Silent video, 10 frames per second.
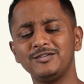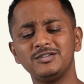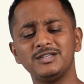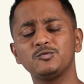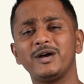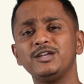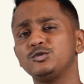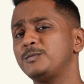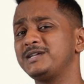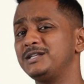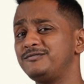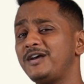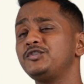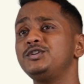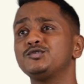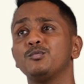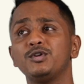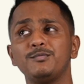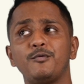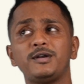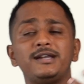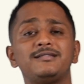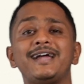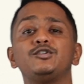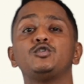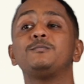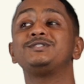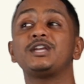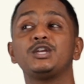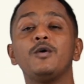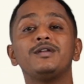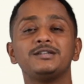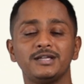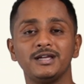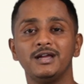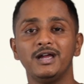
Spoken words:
is why job satisfaction is more important than job security.